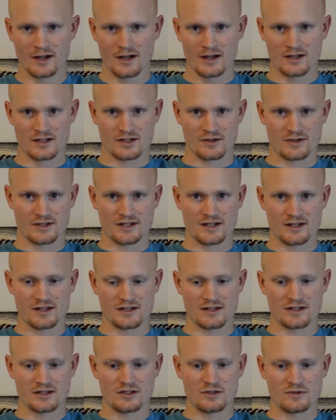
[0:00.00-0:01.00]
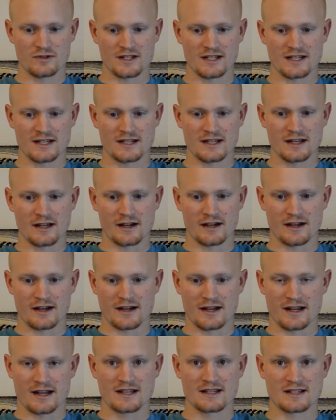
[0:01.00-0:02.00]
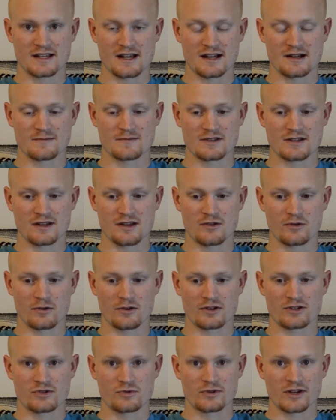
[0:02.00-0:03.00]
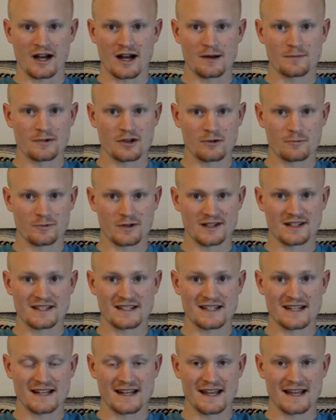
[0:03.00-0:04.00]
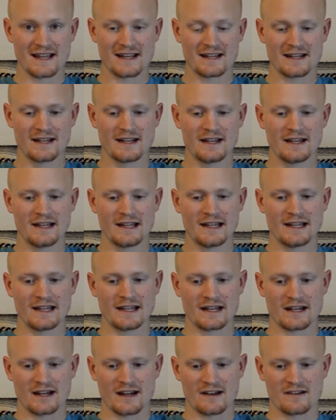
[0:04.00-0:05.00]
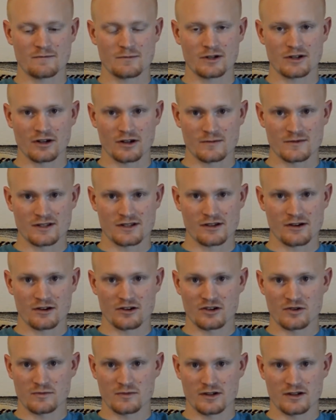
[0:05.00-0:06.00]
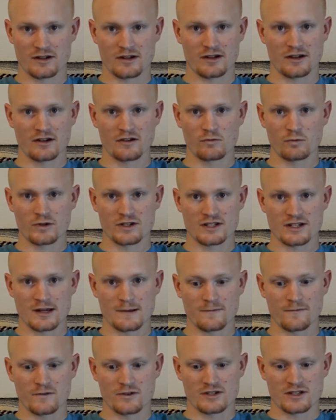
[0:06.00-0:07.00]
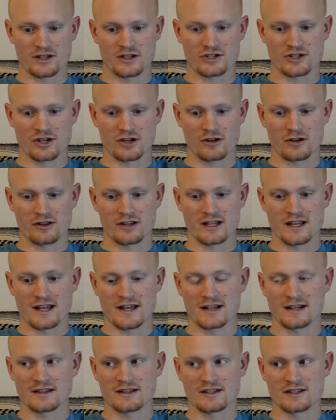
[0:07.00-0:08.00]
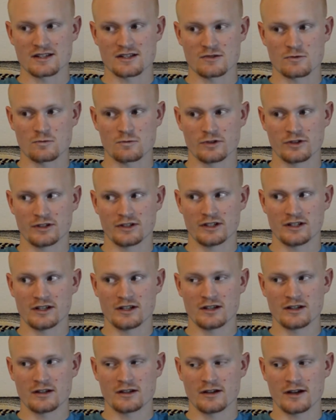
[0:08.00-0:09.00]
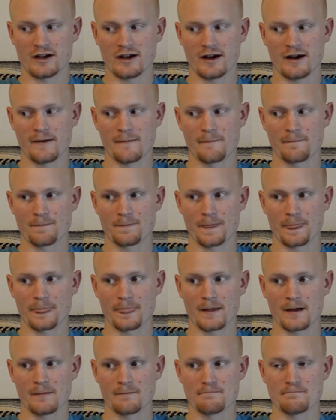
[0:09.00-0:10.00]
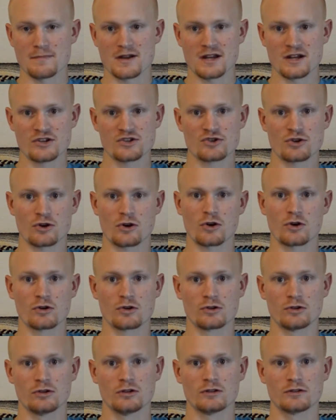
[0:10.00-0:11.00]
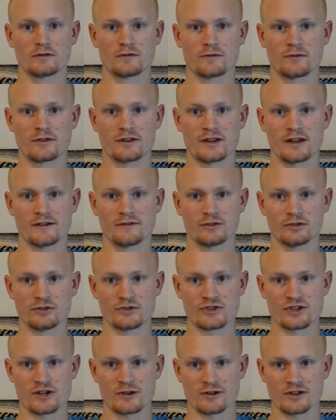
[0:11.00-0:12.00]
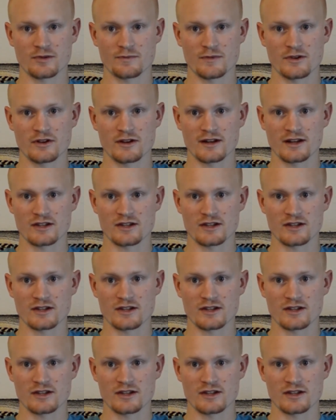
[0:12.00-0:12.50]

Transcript: So since you need enzymes in order to copy and read DNA, it kind of becomes the argument of which came first, the chicken or the egg. And this is a really a major hurdle for the evolutionary community